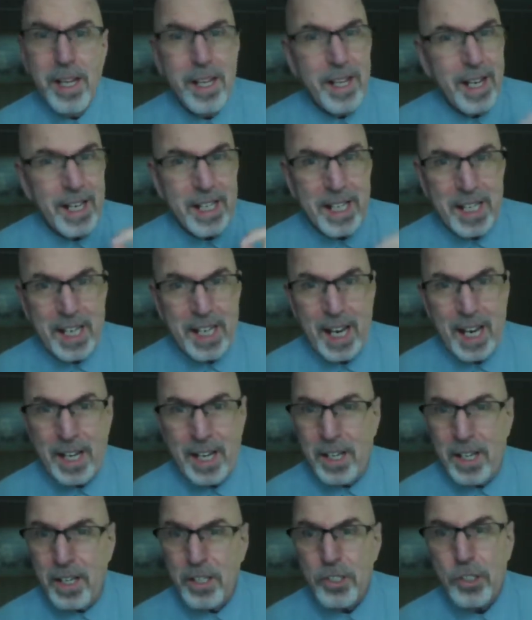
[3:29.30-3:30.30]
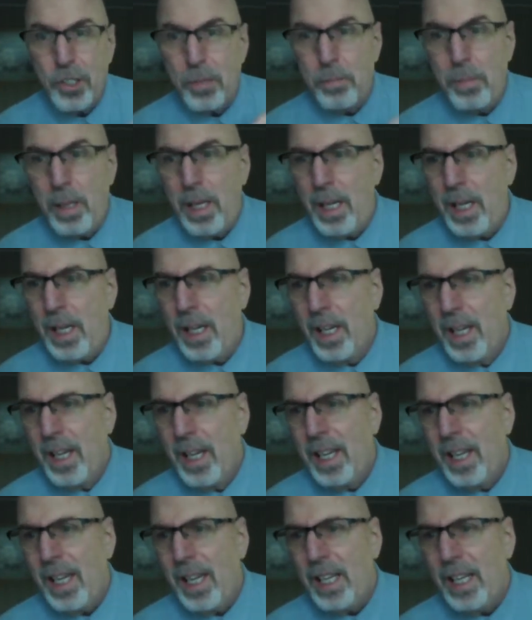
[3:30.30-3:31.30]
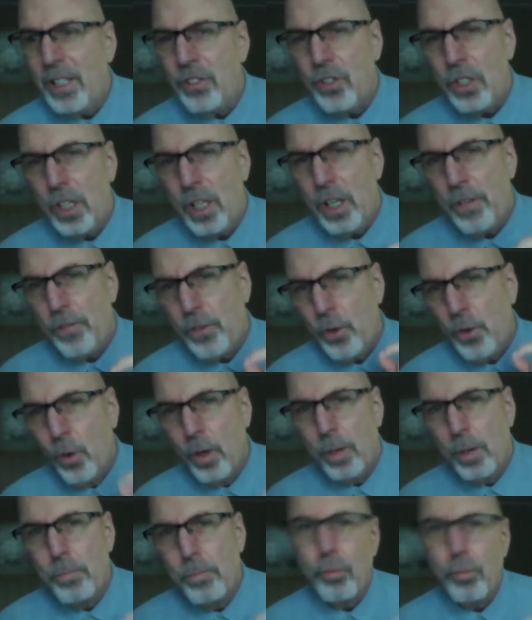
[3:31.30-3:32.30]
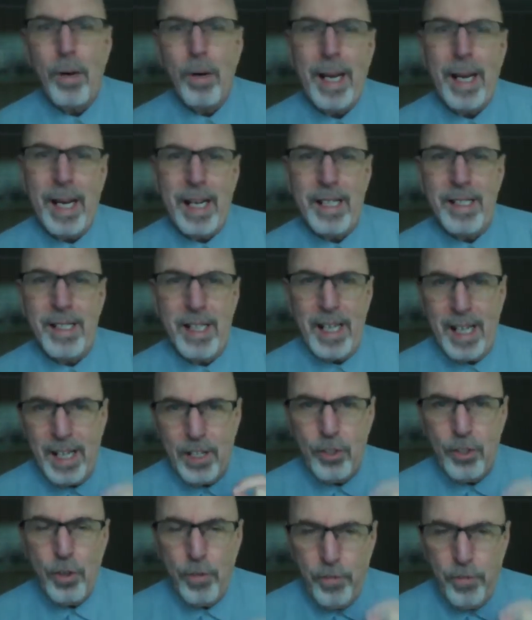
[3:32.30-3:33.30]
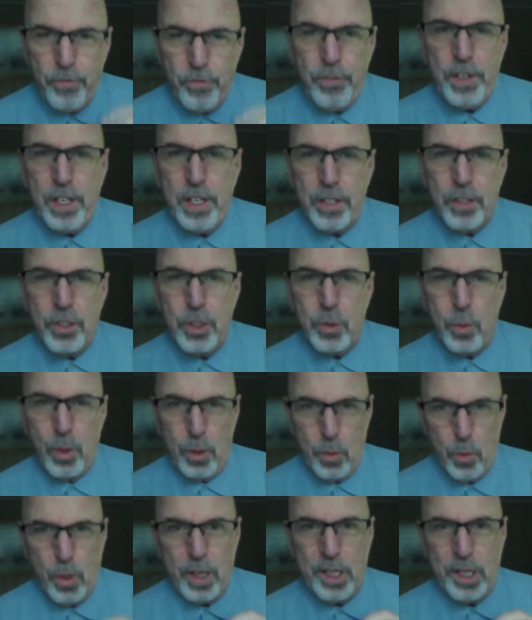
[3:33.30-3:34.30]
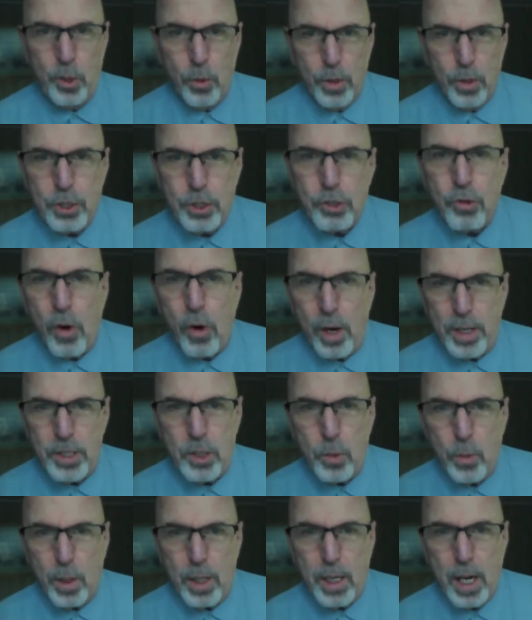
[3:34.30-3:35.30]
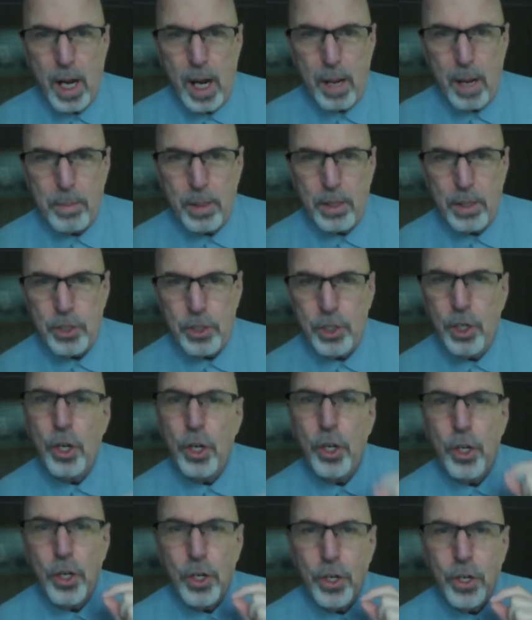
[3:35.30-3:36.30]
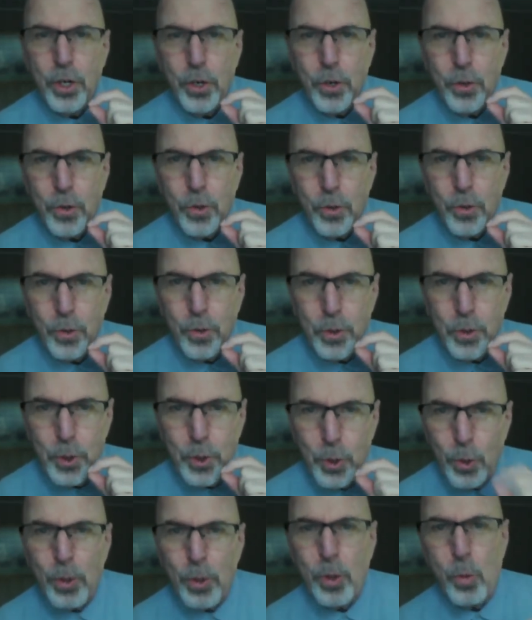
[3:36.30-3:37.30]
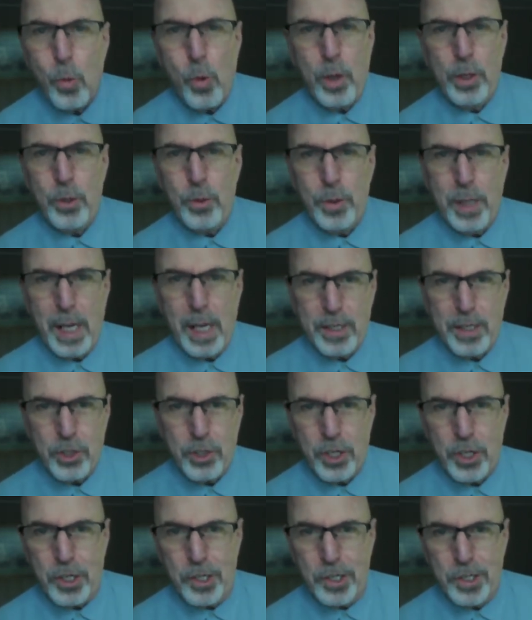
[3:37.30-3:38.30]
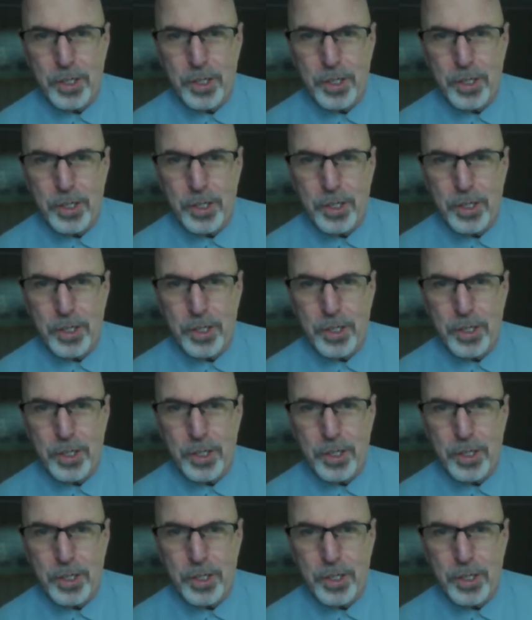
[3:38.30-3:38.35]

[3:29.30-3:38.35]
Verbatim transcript: And again, to me, it's if your brand interferes with what you're trying to accomplish, you're the one who gets hurt.